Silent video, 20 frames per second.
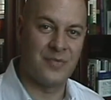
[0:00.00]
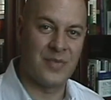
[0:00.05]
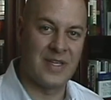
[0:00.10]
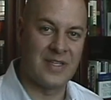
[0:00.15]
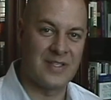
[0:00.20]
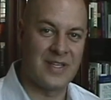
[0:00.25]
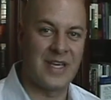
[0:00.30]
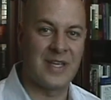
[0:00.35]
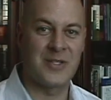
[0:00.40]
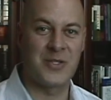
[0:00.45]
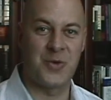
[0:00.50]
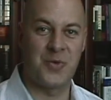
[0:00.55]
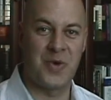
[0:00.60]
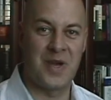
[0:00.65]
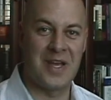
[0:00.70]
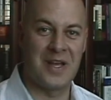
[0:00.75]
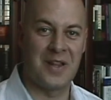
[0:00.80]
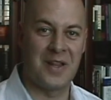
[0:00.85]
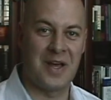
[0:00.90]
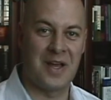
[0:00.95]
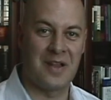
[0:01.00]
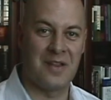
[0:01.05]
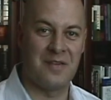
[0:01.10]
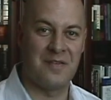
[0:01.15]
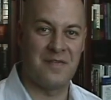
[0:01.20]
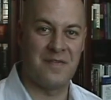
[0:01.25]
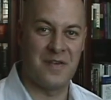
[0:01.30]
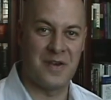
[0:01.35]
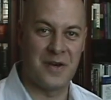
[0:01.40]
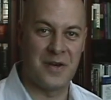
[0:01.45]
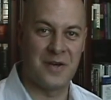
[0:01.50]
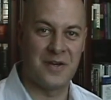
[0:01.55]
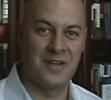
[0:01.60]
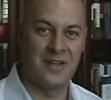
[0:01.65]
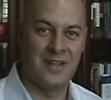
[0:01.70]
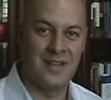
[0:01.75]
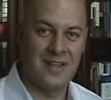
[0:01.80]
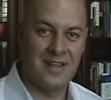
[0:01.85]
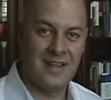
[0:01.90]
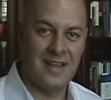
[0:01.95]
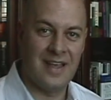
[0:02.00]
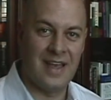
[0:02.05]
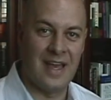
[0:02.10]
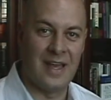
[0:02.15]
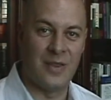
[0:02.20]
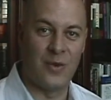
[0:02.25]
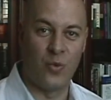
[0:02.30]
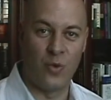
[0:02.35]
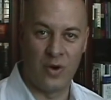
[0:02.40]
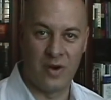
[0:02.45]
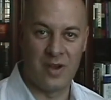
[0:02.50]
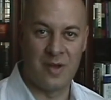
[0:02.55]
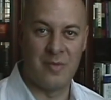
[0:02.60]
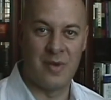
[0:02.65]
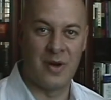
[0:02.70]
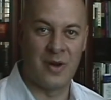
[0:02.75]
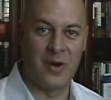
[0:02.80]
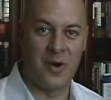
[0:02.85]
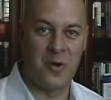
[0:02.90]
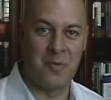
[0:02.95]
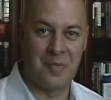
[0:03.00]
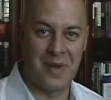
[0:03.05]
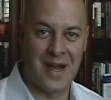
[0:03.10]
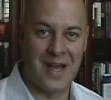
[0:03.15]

it takes away a lot of the fear and the worry about home